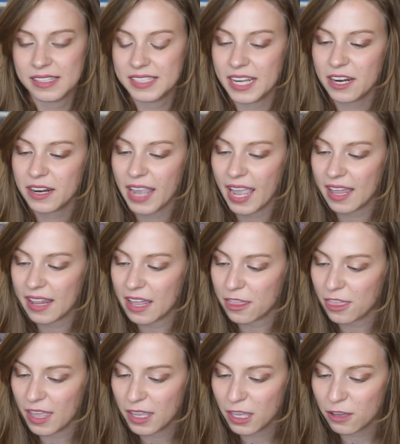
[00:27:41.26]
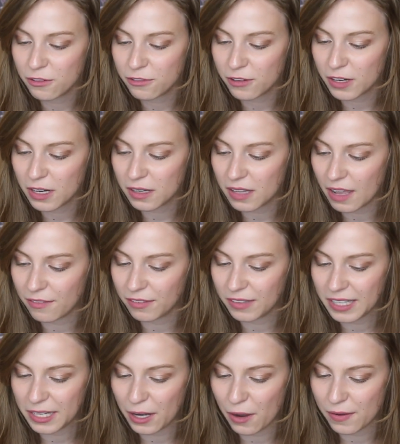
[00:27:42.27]
Dear Kayla, thank you for your
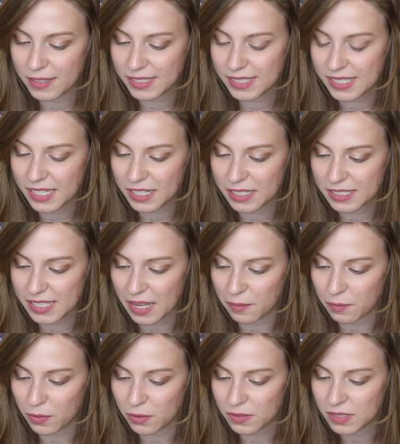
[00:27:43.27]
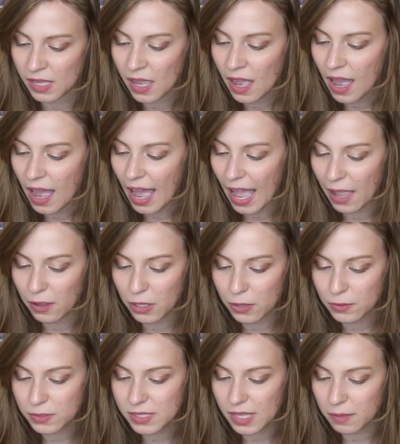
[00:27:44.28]
lovely note and sticker samples. I
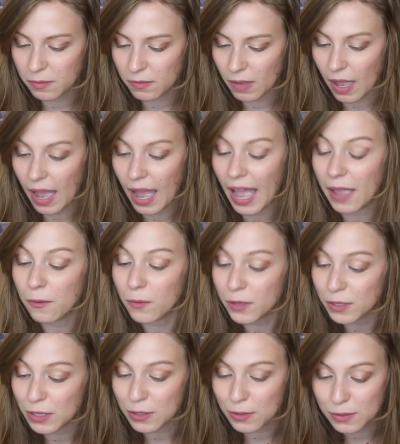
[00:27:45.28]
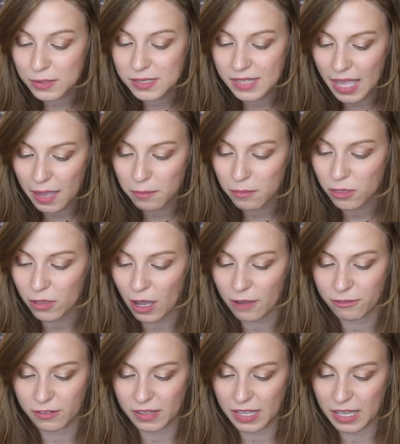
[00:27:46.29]
will use them
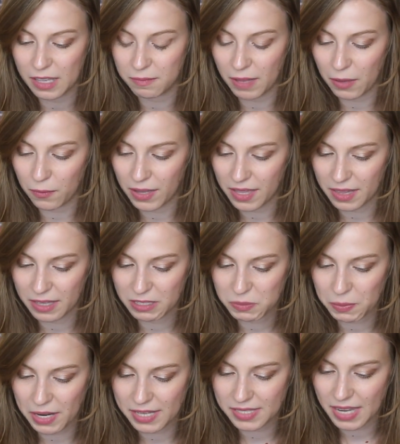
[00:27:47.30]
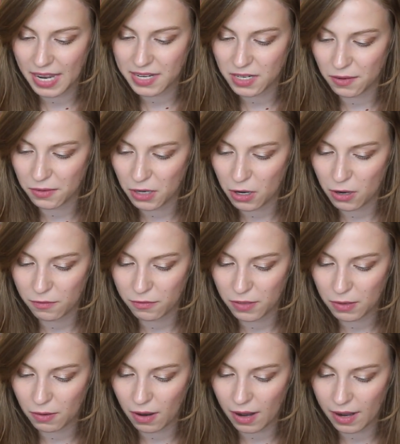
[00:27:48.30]
thoughtfully in my weekly spreads. I don't know
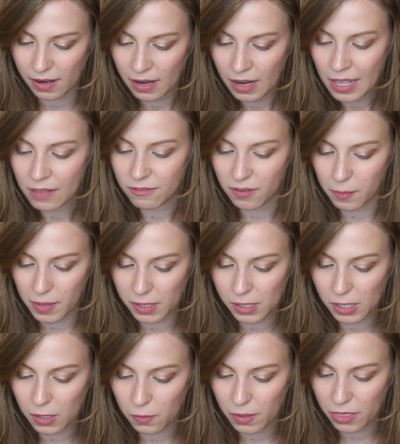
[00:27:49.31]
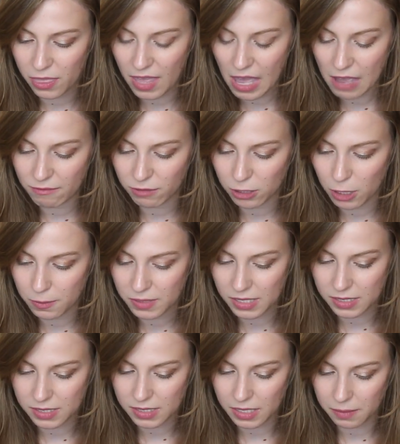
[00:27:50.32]
if you are familiar with the envelope
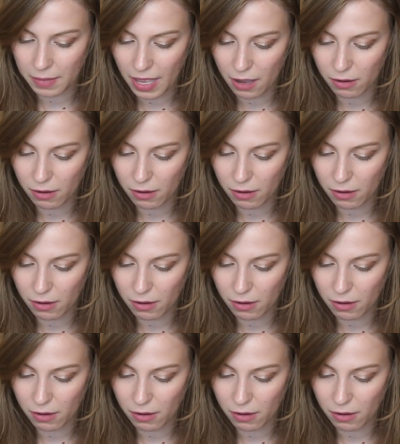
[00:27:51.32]
system.